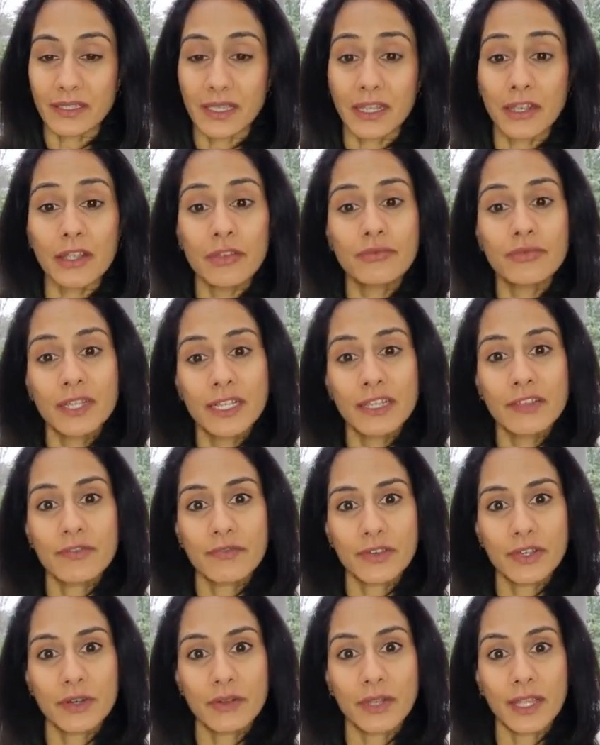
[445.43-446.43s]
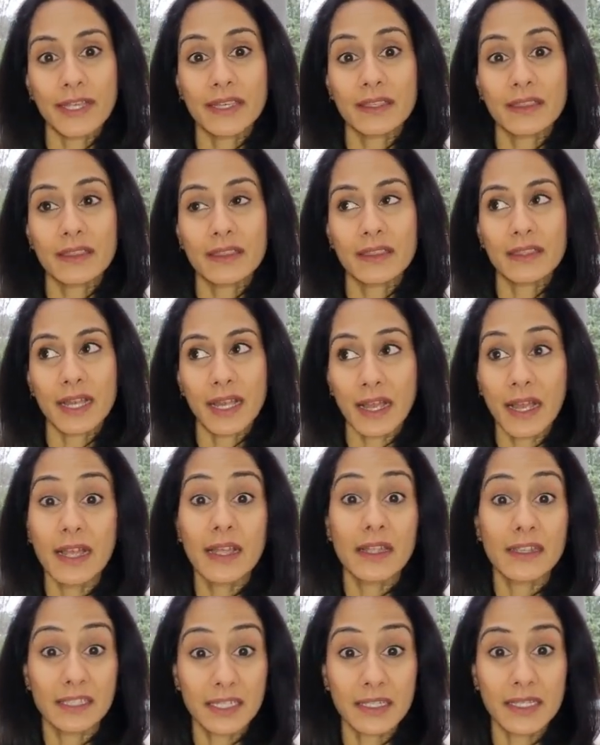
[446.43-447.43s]
And I really feel like that
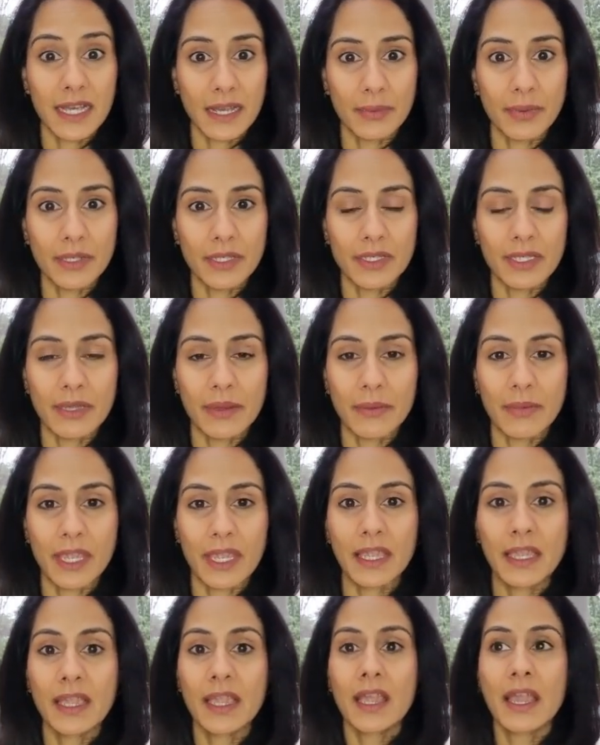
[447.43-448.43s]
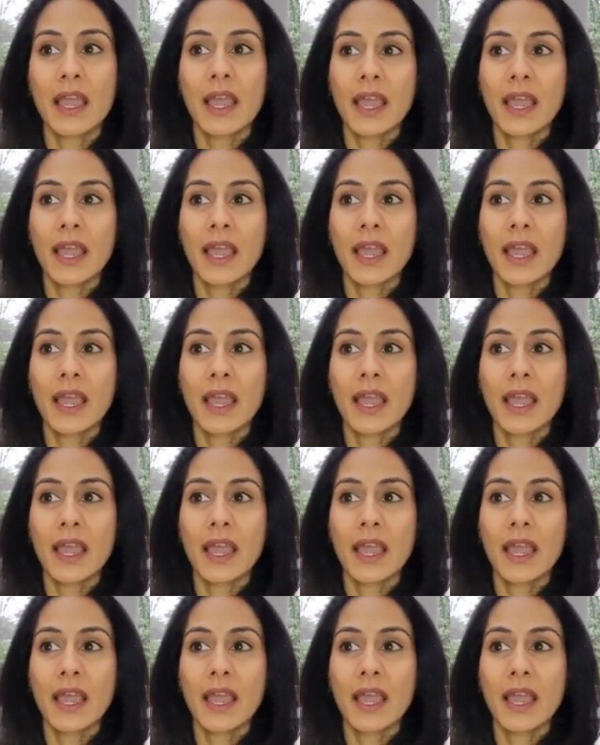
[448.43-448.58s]
did happen to me.